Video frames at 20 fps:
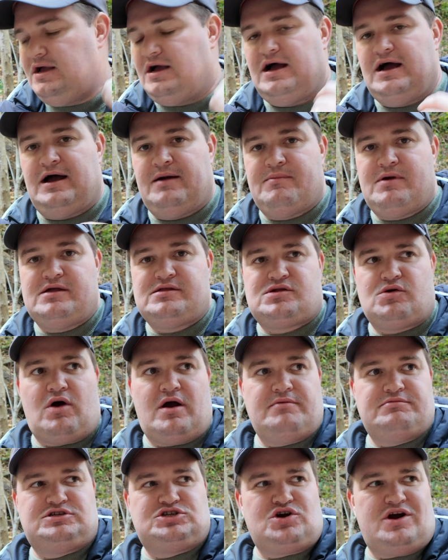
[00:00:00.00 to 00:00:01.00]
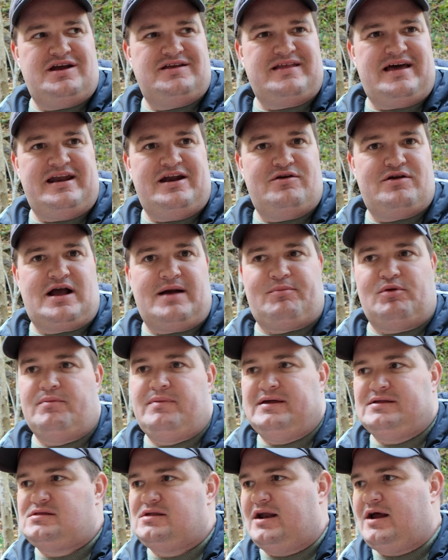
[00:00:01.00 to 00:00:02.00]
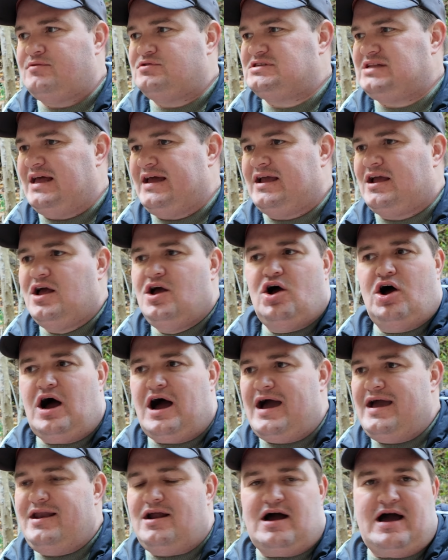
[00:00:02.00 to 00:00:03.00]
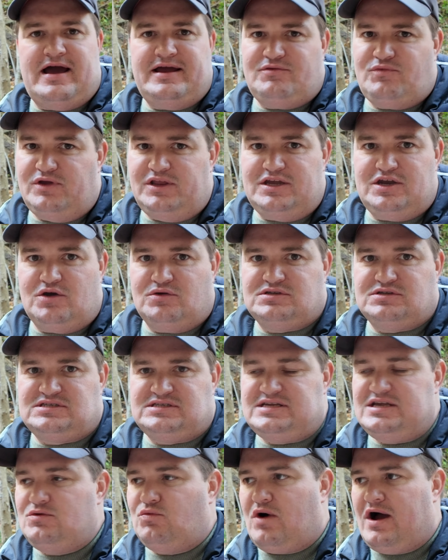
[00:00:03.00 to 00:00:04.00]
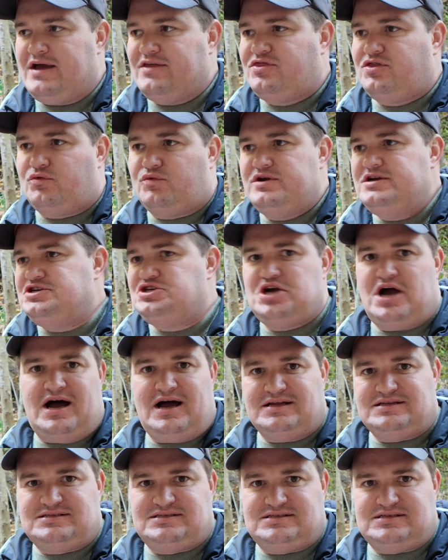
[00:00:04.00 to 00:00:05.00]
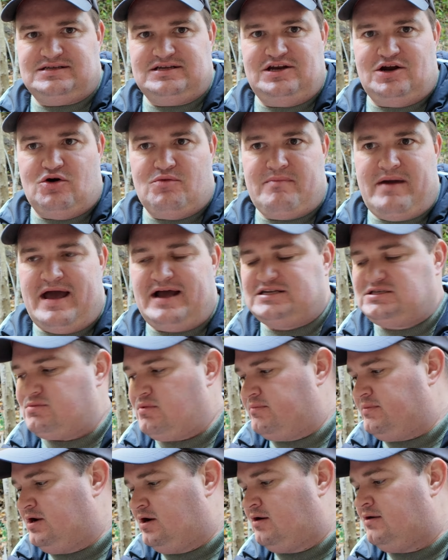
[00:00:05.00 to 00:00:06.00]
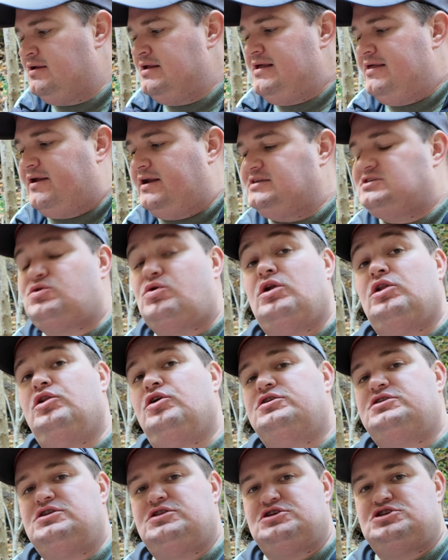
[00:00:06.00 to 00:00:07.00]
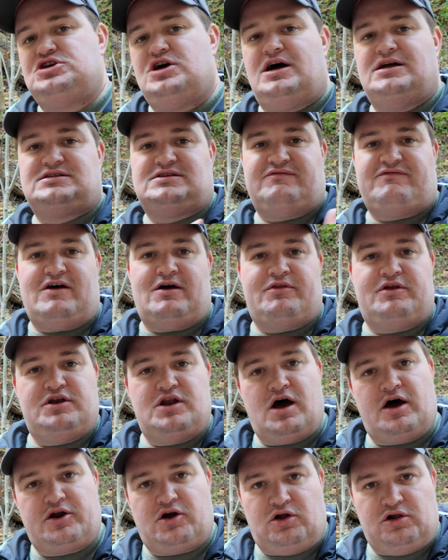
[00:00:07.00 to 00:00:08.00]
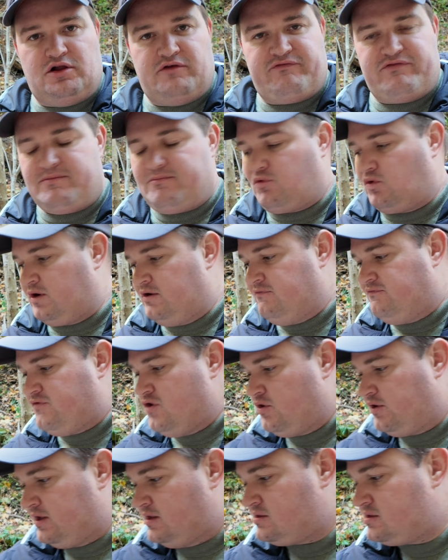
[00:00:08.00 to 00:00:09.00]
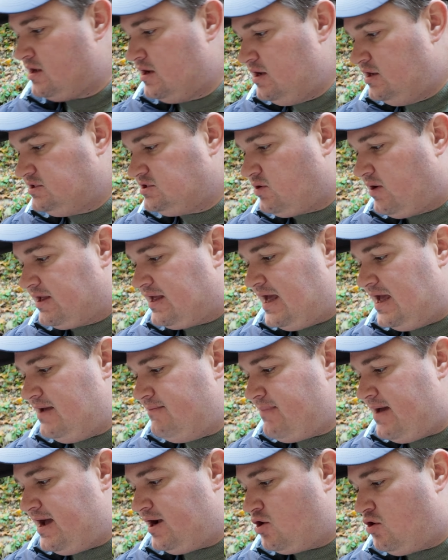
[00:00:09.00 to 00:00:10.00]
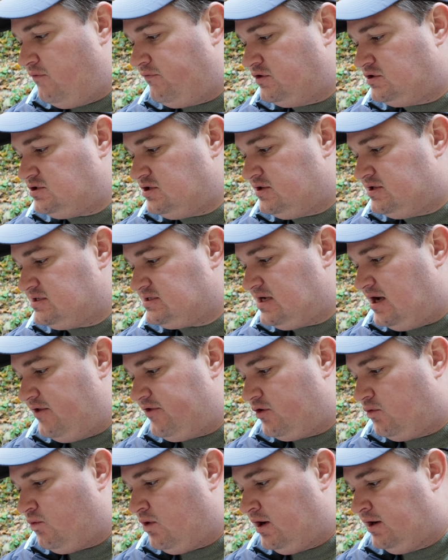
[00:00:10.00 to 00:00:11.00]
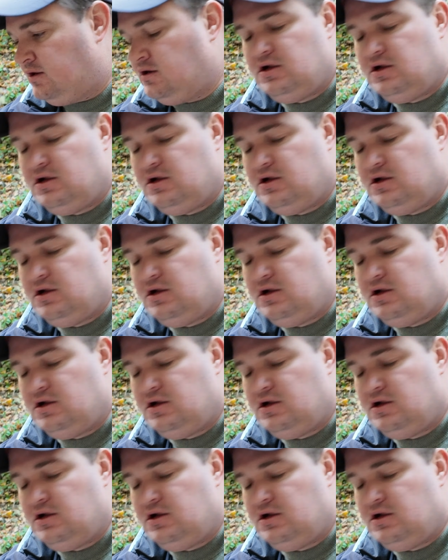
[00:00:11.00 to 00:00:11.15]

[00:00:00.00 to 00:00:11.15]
And so I was trying that out a couple bits, and I was like, I really don't see why 3 shots, you know, maximum here. And I sort of looked at the shots and found that not all of them were in focus. So I came back over to this other one,